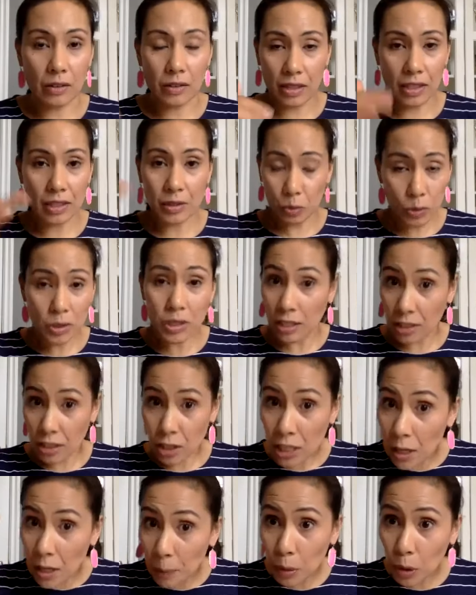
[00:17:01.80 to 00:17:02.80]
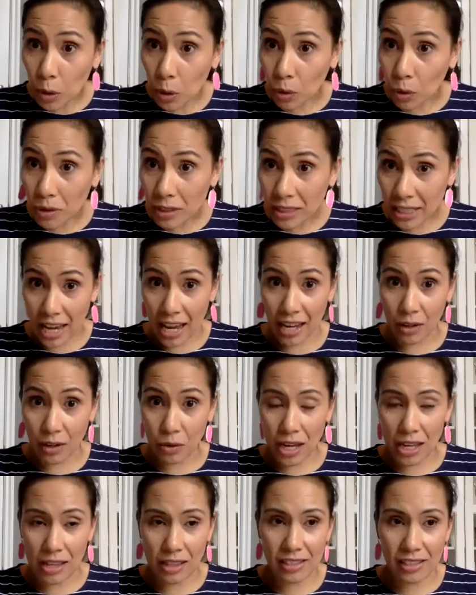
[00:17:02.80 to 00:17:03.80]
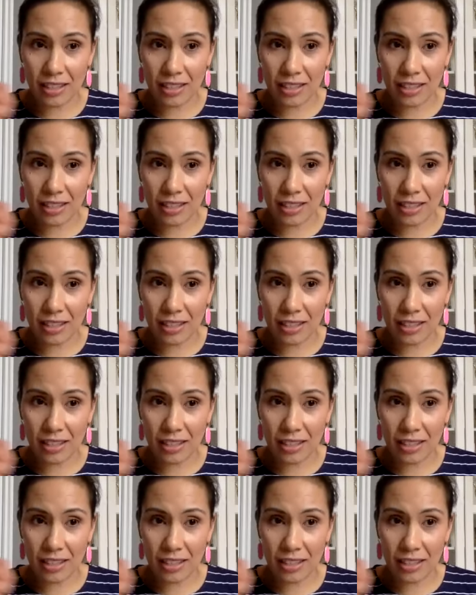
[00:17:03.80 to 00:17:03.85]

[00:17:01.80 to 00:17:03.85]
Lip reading: This was a typical day. Okay, this